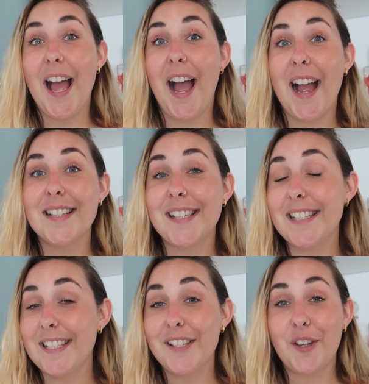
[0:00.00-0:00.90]
and
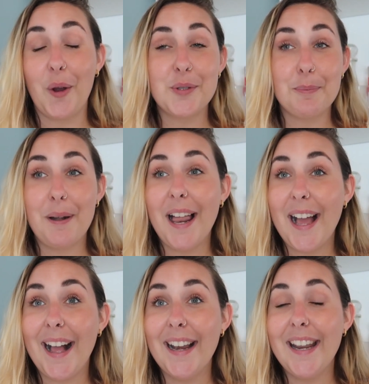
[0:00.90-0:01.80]
it didn't go to
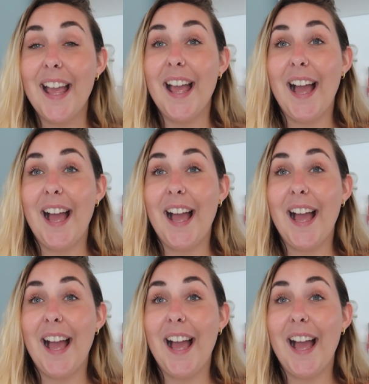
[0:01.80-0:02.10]
plan,